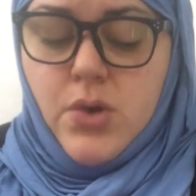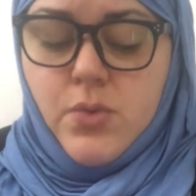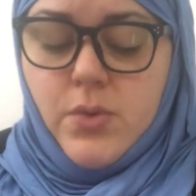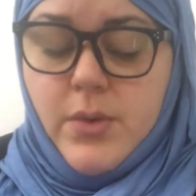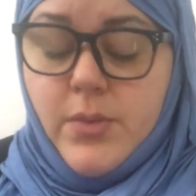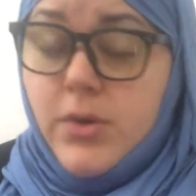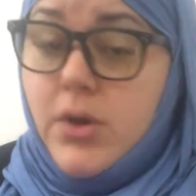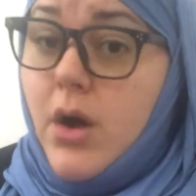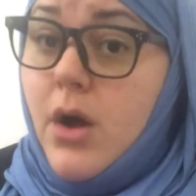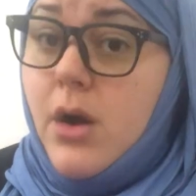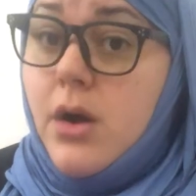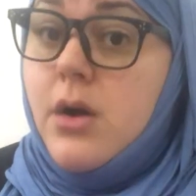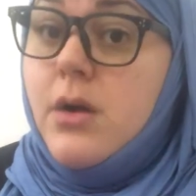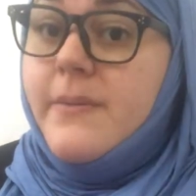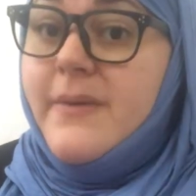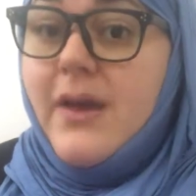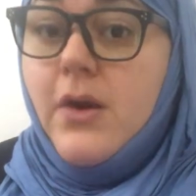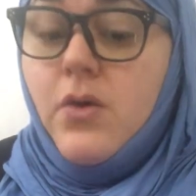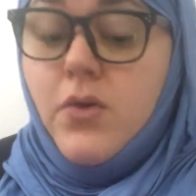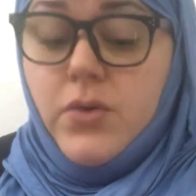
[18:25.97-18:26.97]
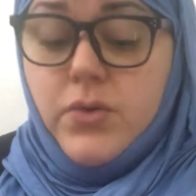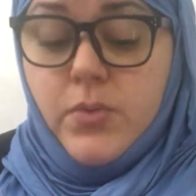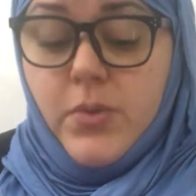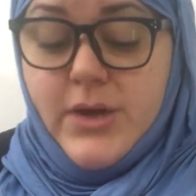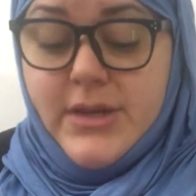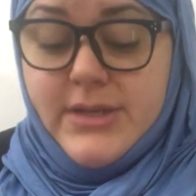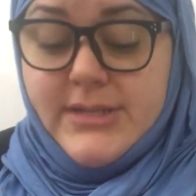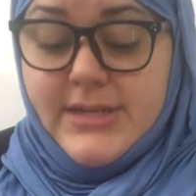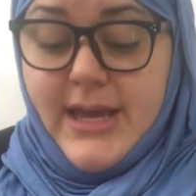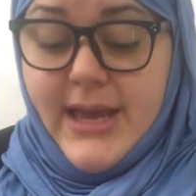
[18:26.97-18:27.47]
We will all be old
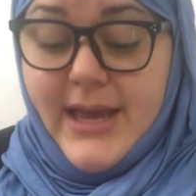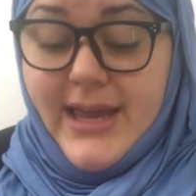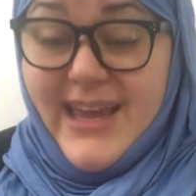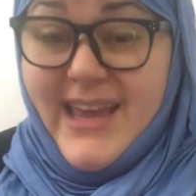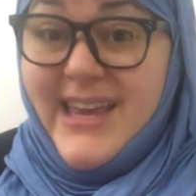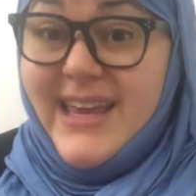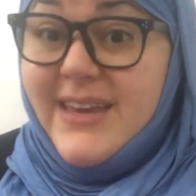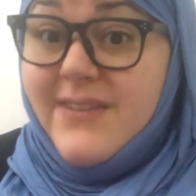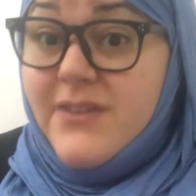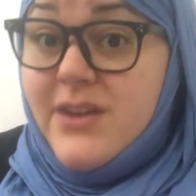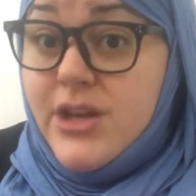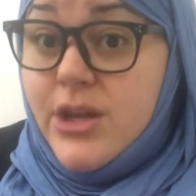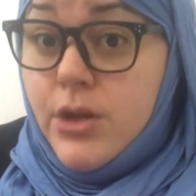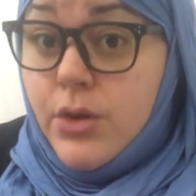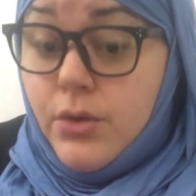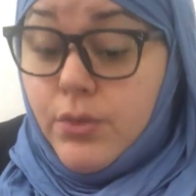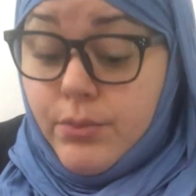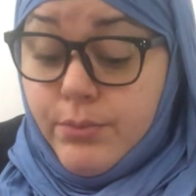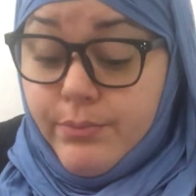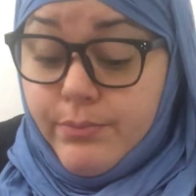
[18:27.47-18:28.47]
one day, even you.